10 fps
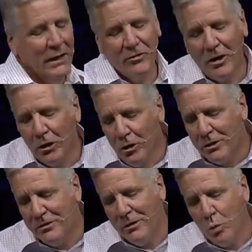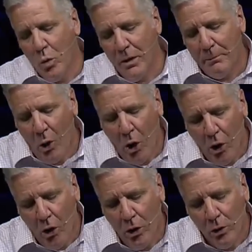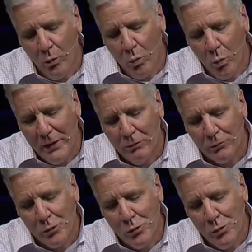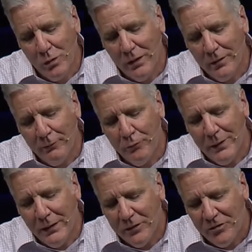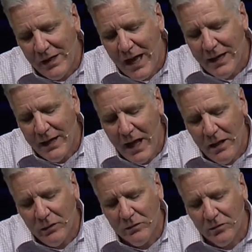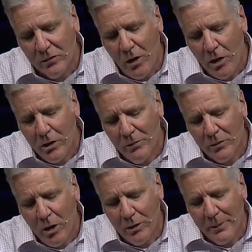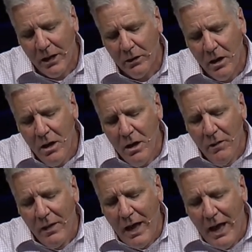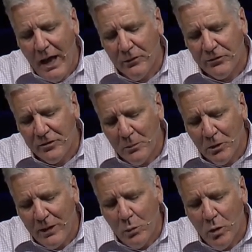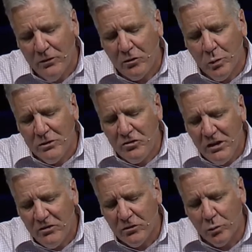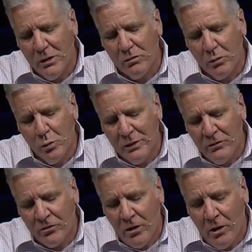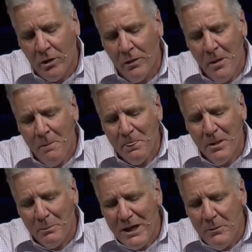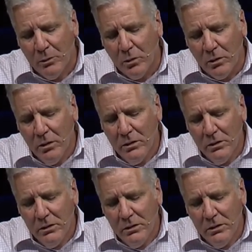And as I looked at what Paul went through, the feelings he had in Athens, and thought about how similar that was to what Jesus went through when he saw the people